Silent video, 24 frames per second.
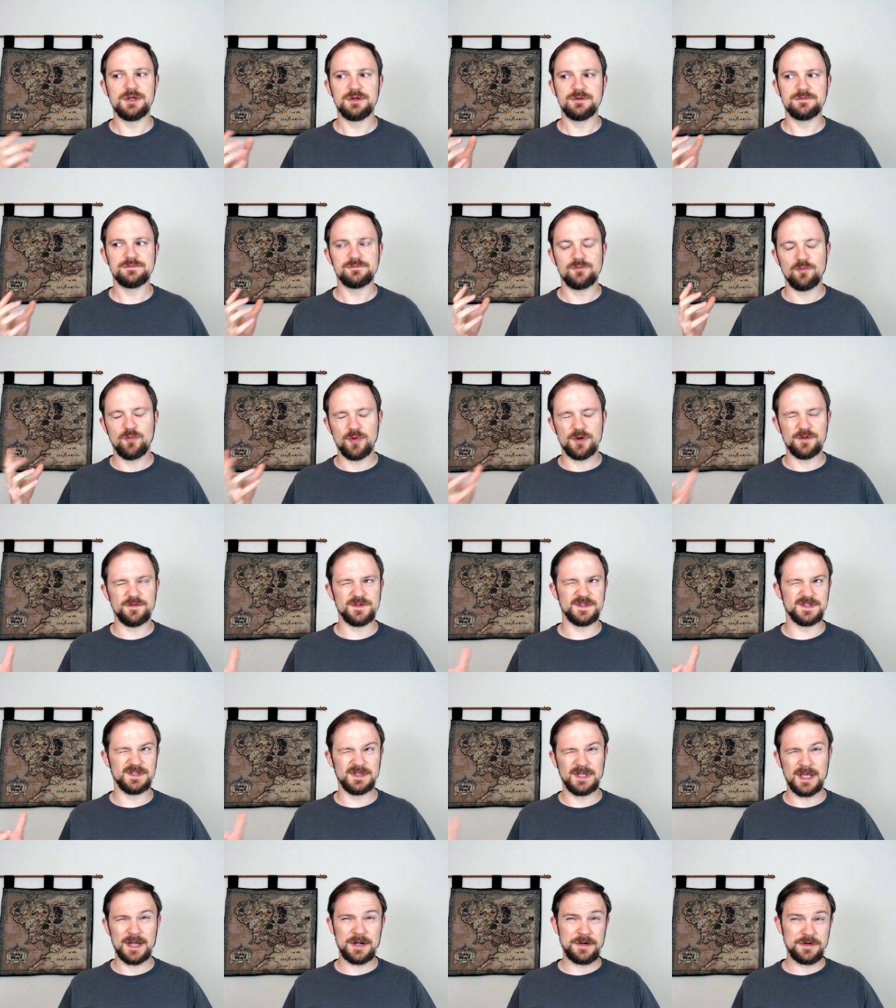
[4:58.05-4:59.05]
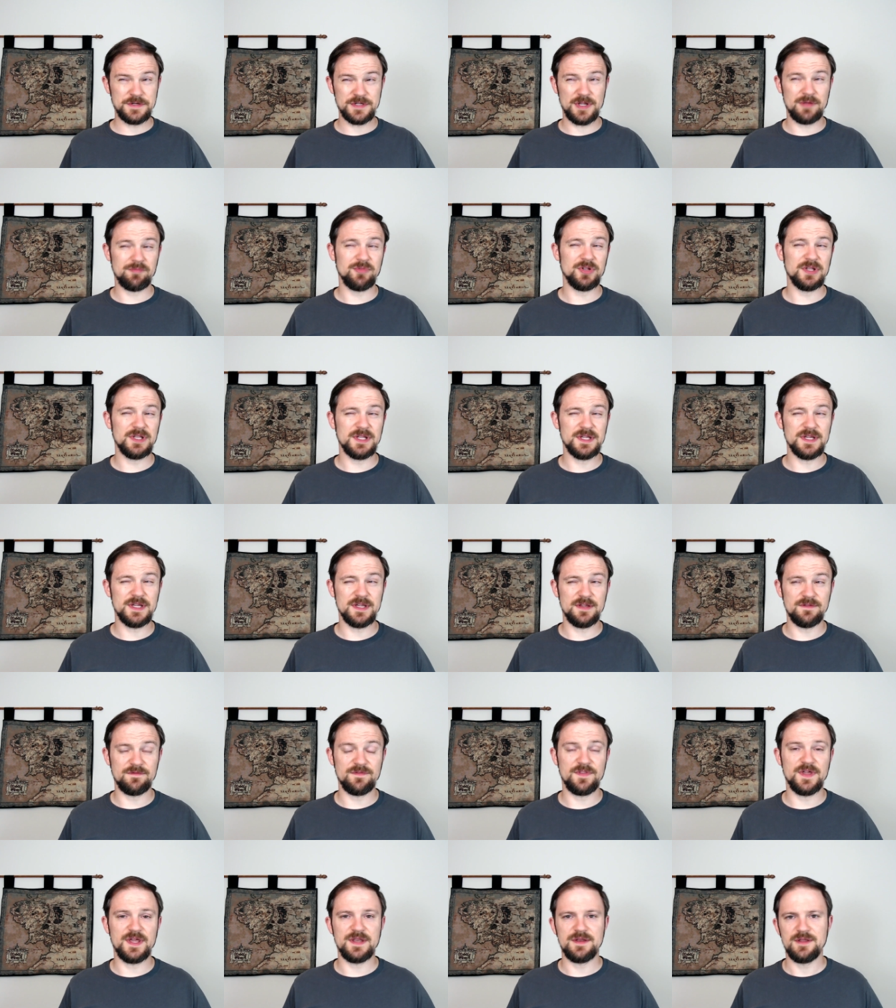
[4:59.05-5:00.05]
one of his letters, I
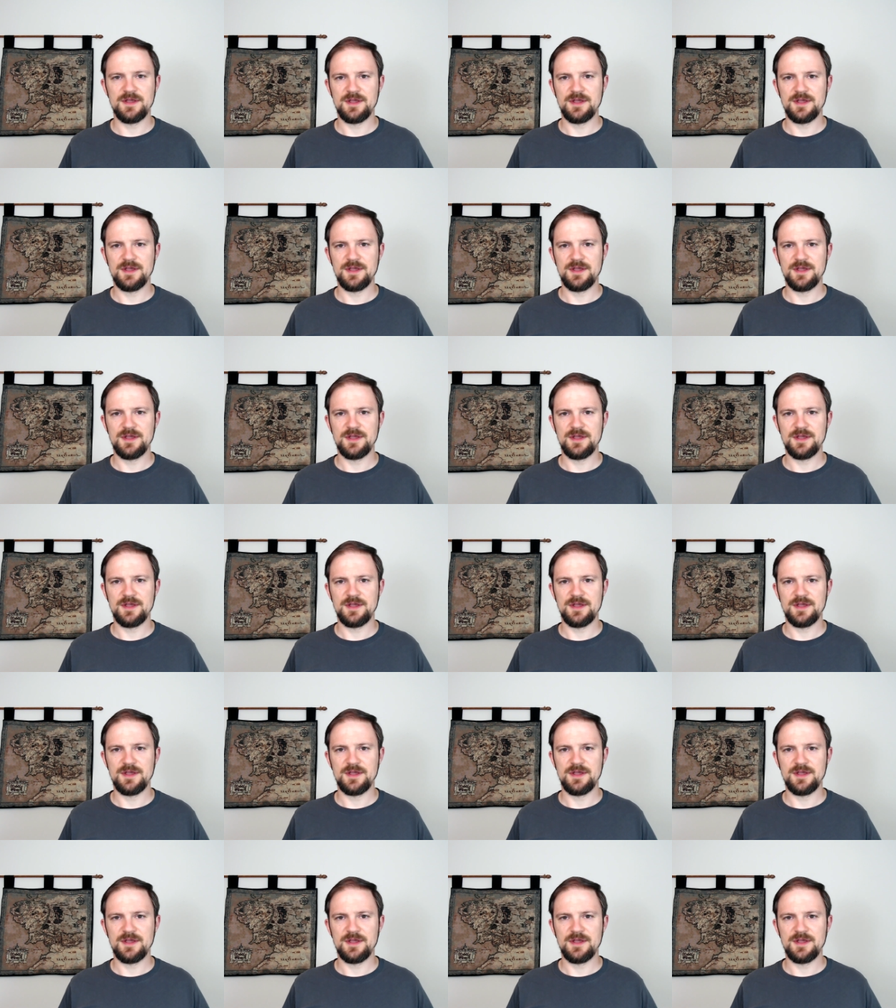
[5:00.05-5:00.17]
believe, that